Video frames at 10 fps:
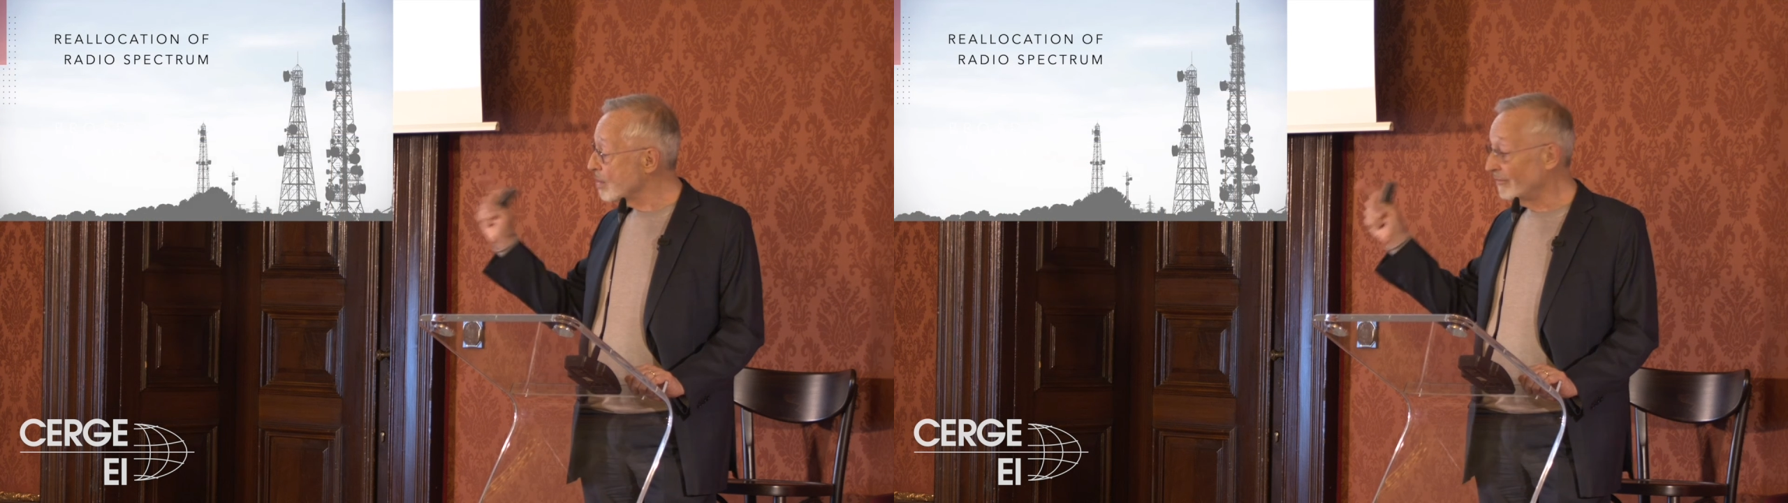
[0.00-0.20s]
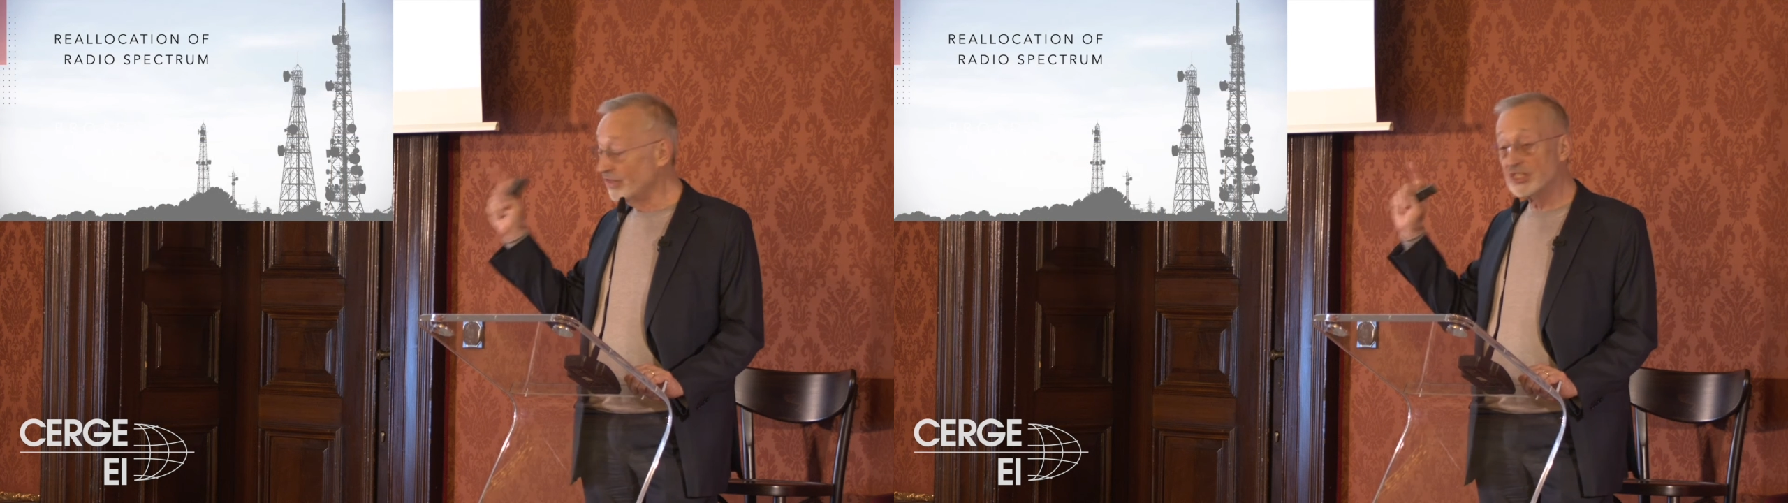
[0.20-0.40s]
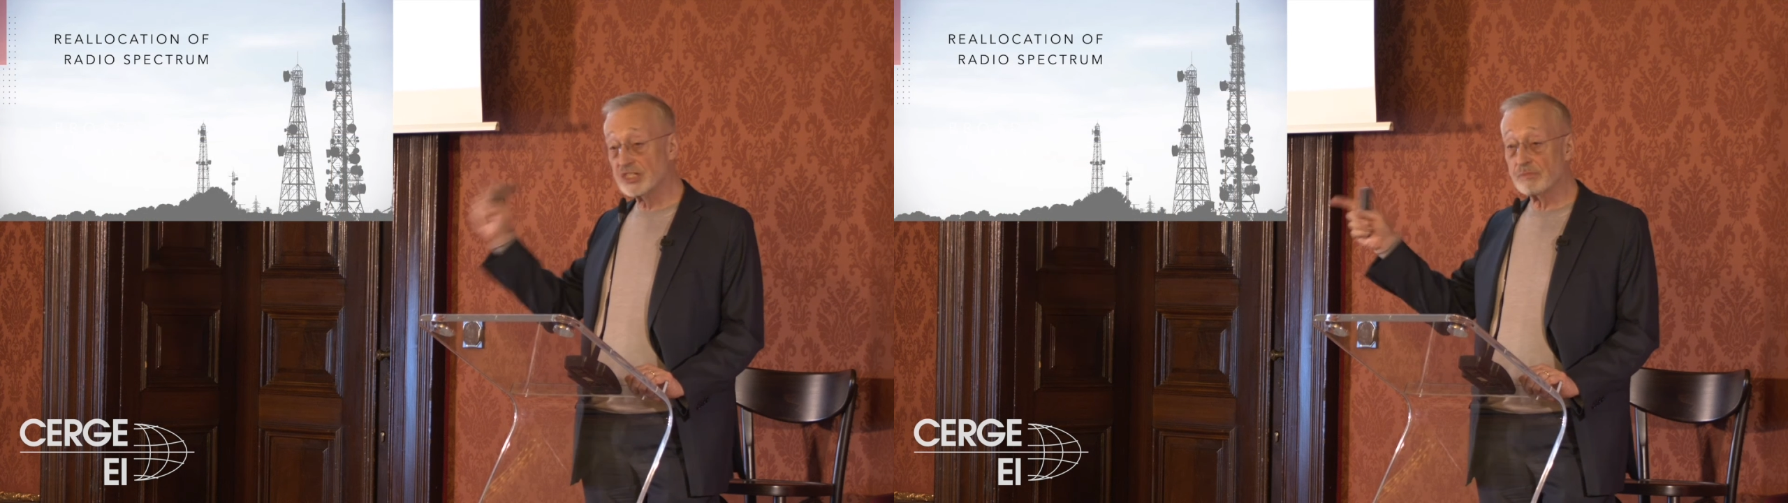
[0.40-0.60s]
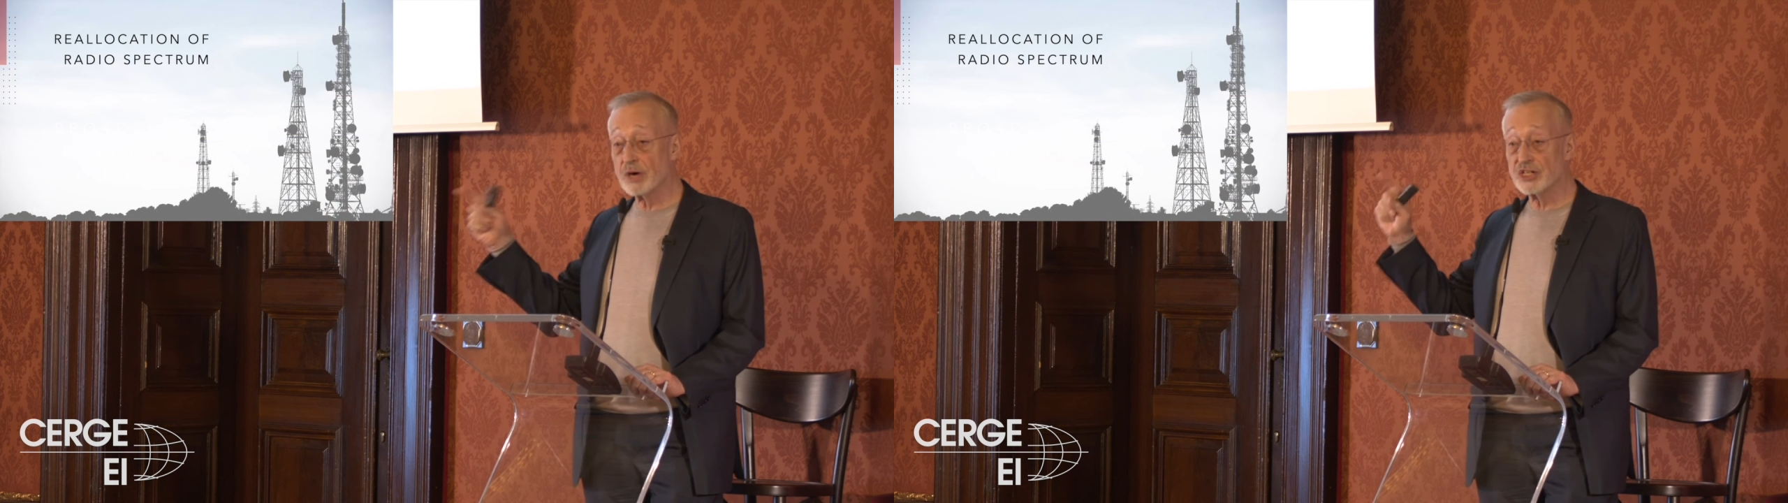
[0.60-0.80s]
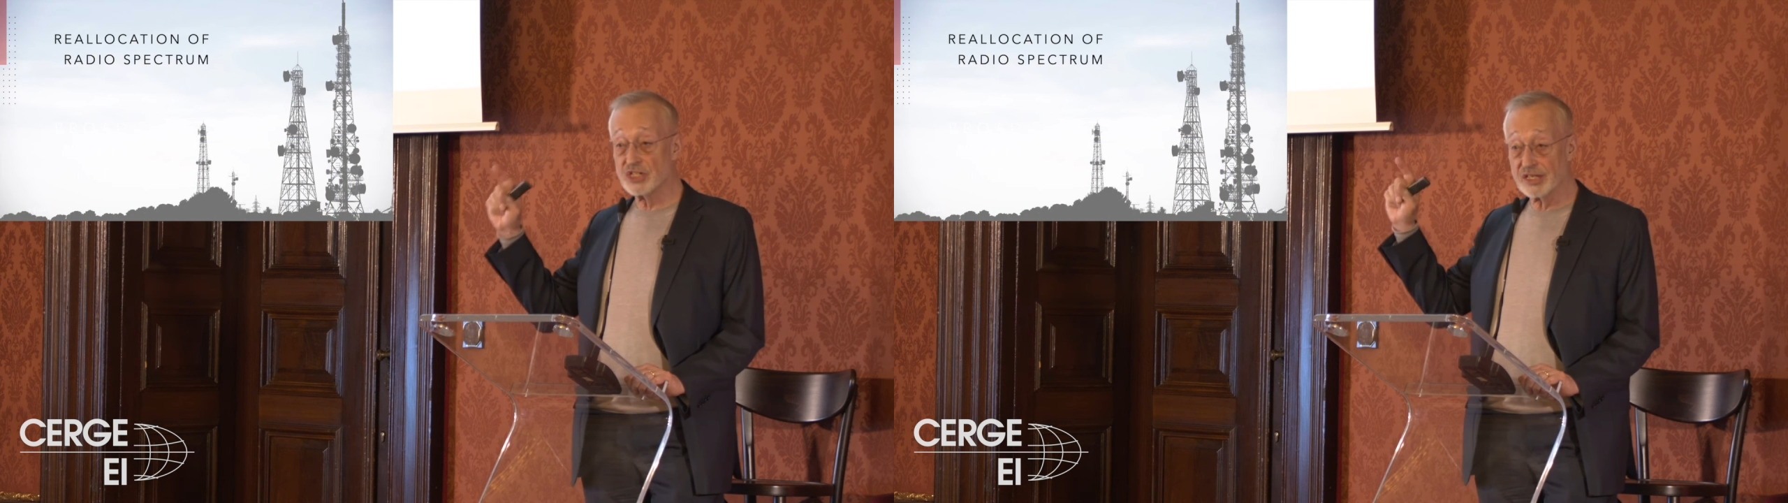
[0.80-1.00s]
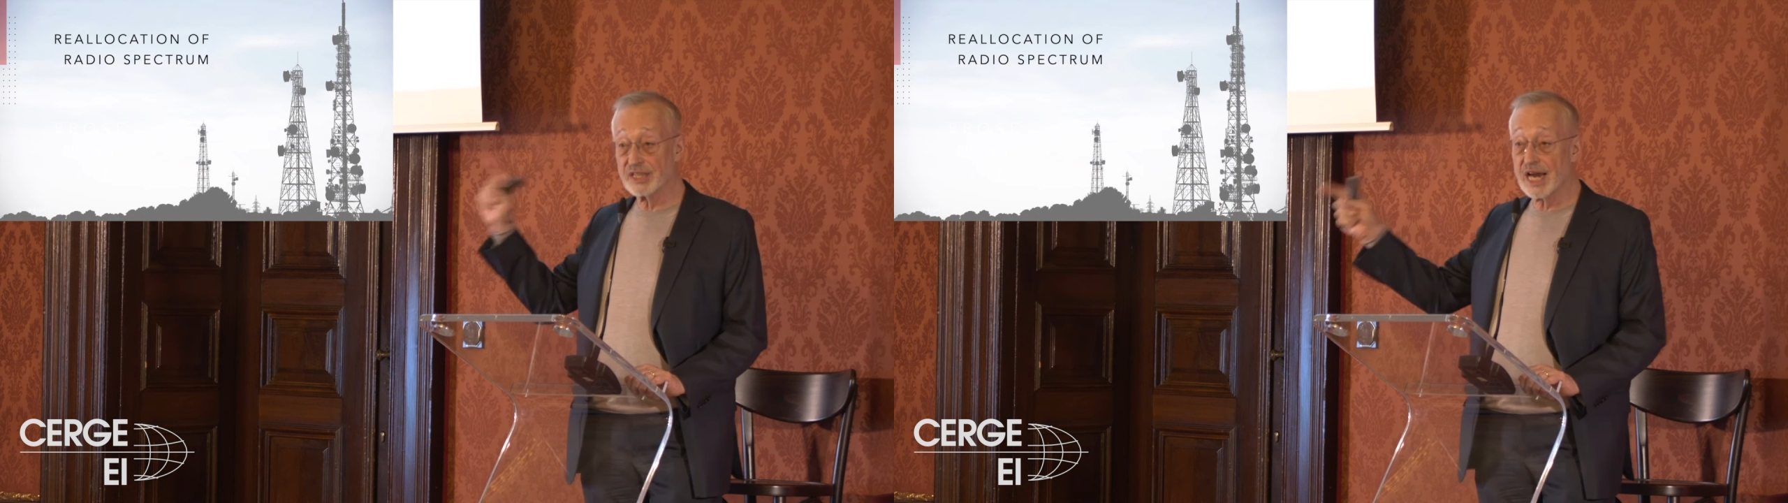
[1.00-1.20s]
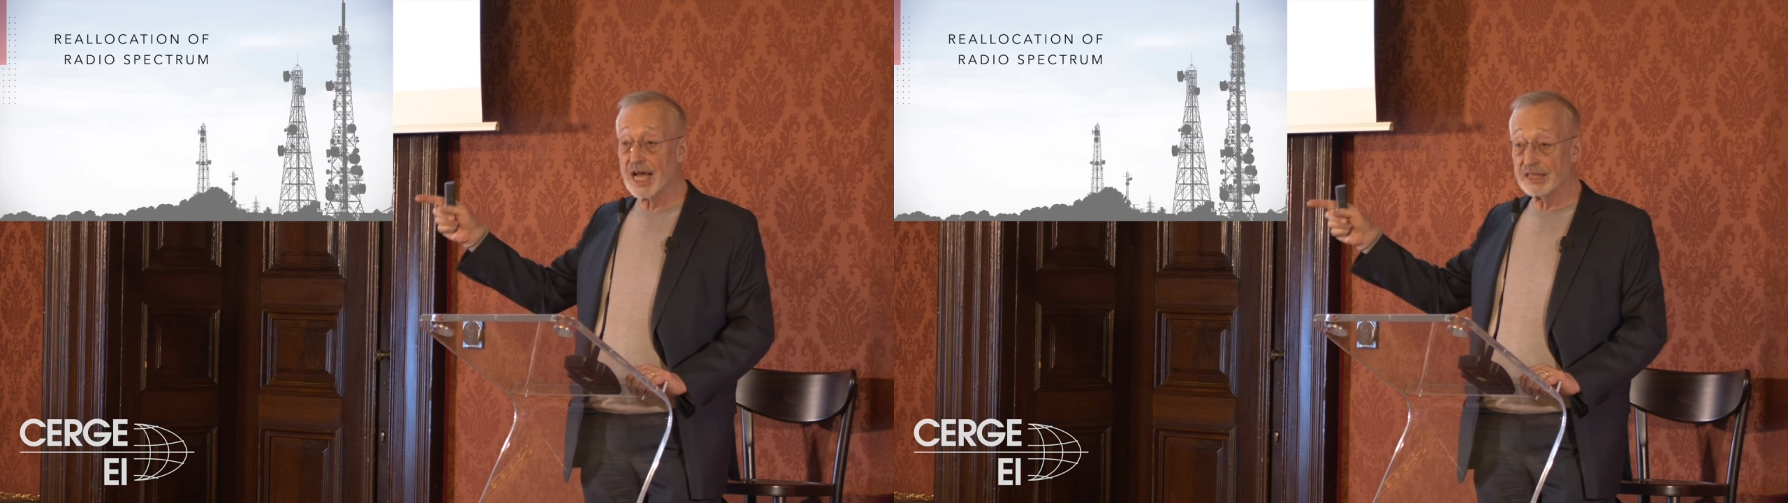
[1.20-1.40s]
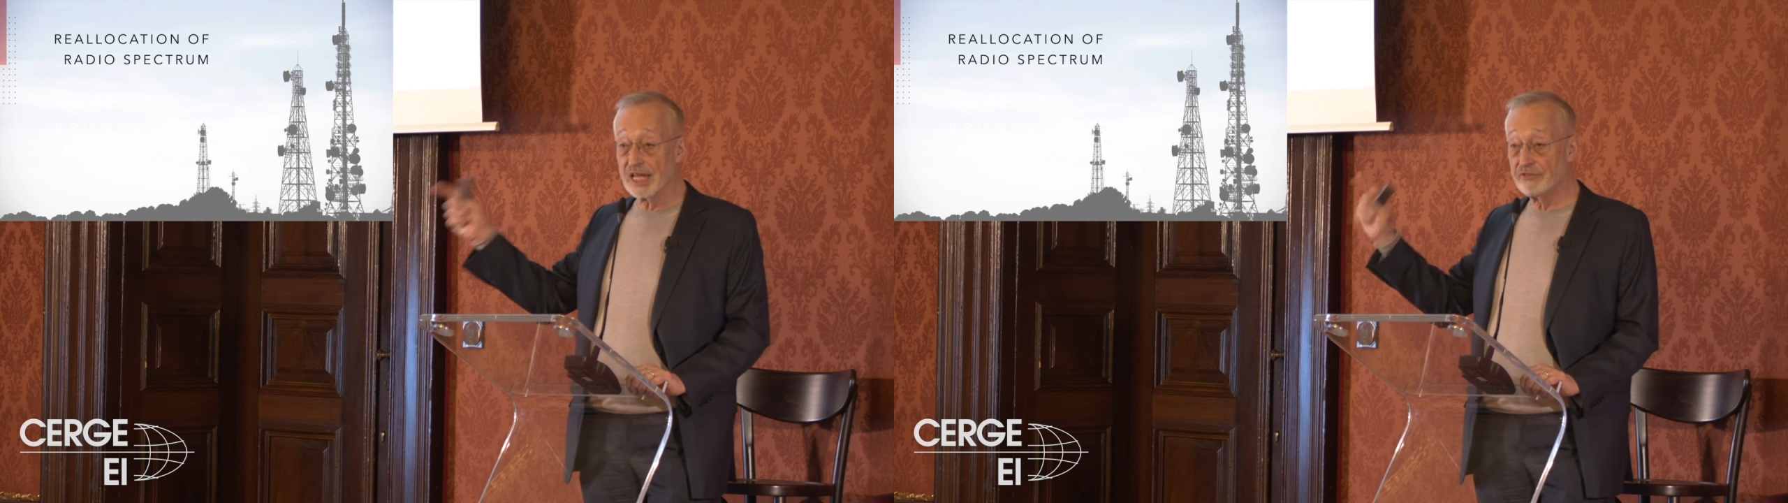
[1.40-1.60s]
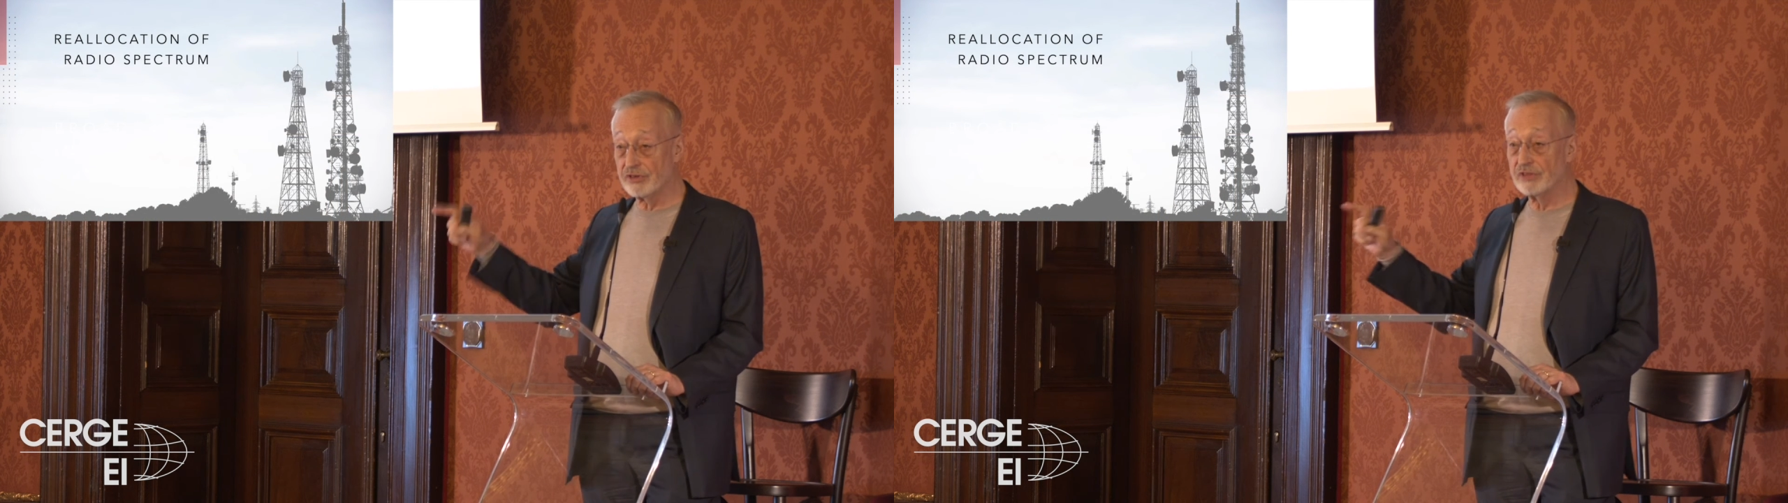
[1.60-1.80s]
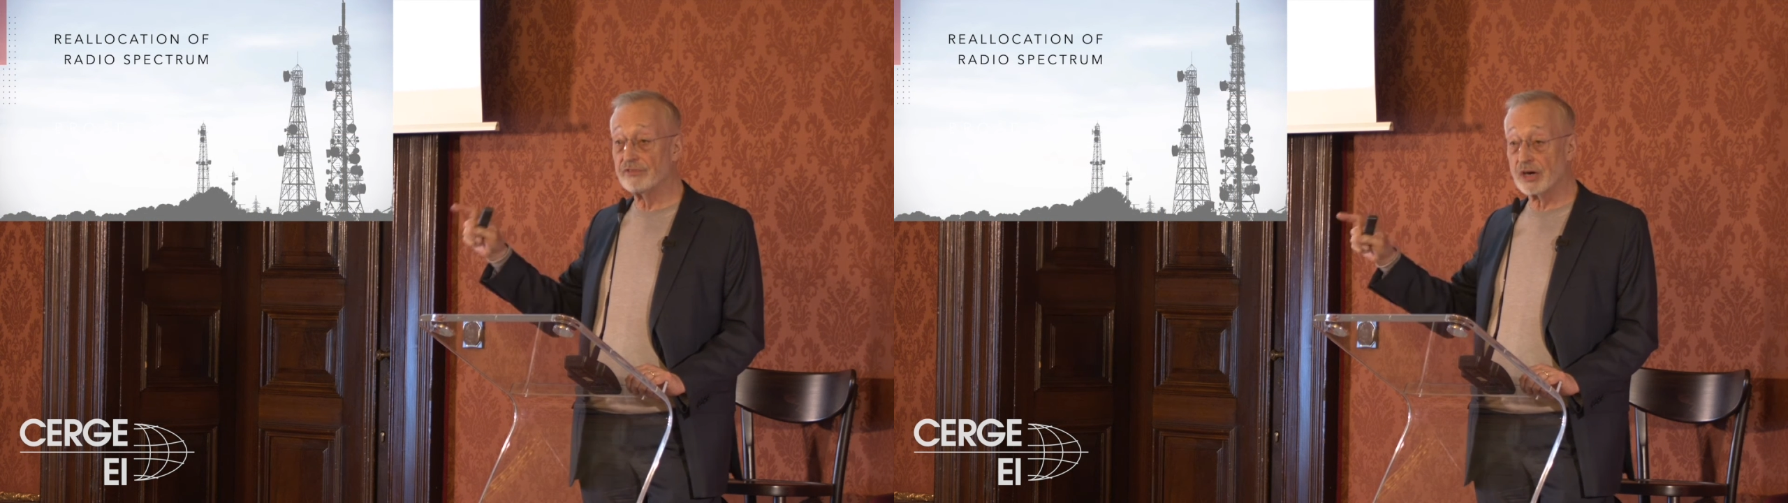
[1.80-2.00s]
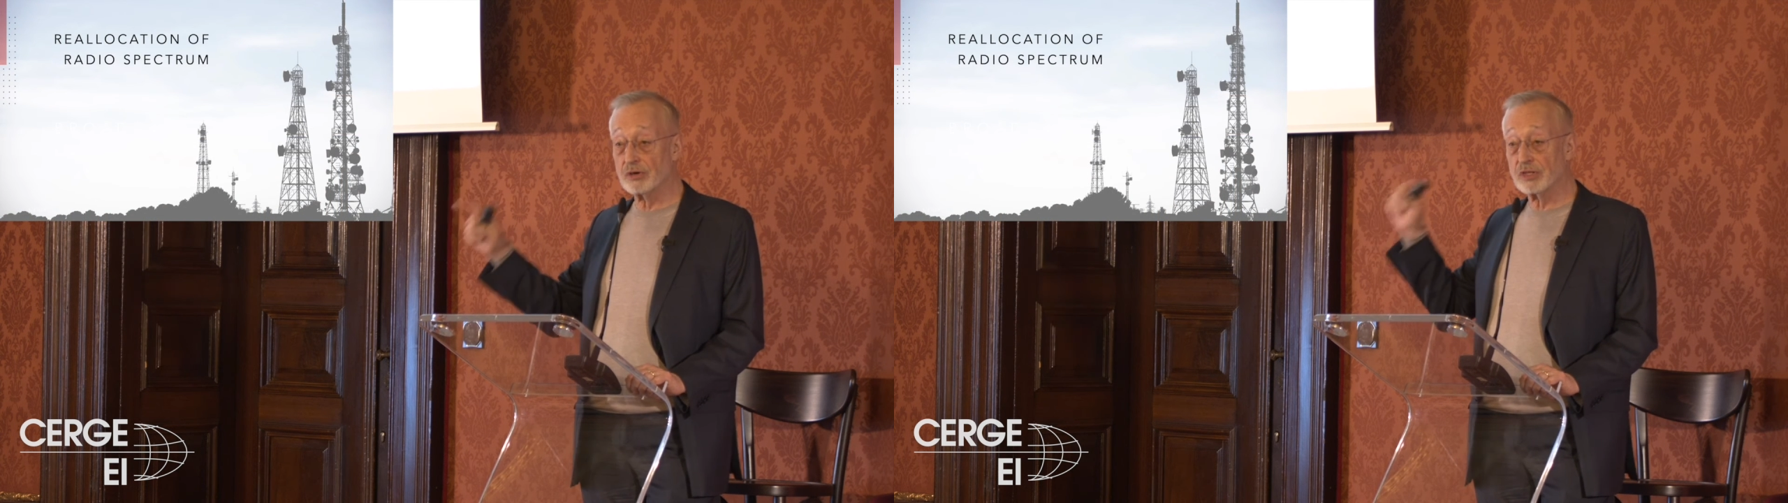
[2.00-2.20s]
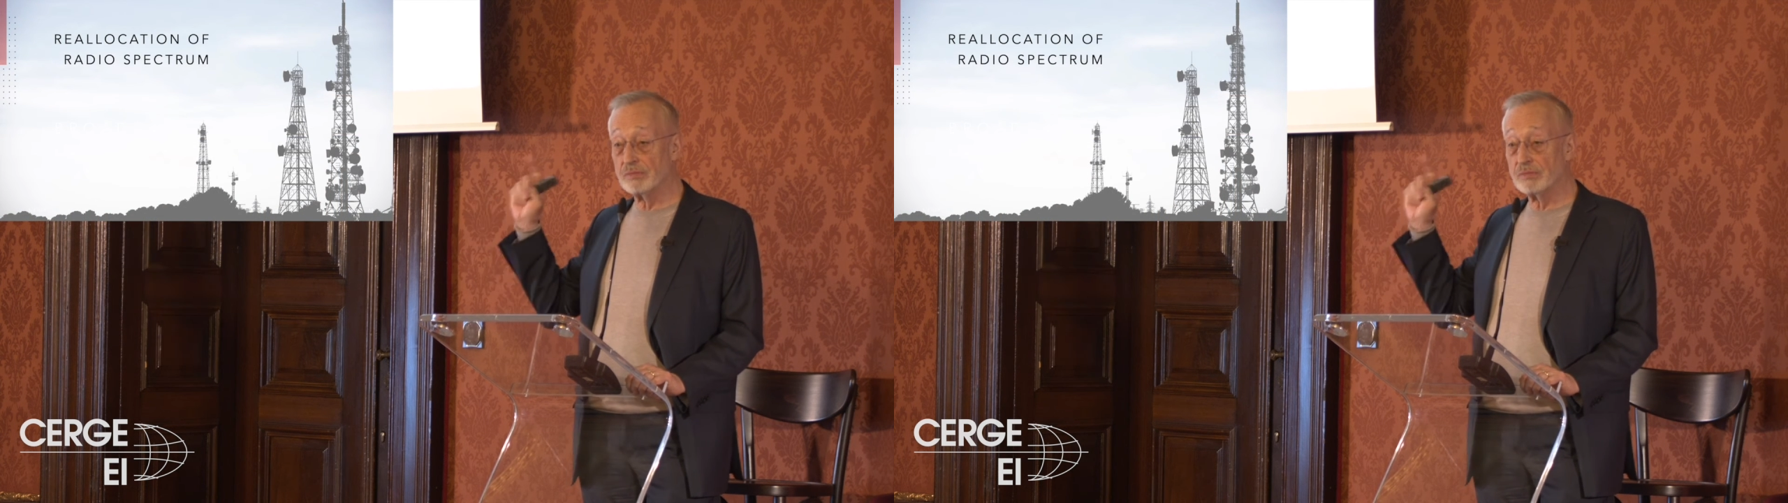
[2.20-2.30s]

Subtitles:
This is a project that I led for the Federal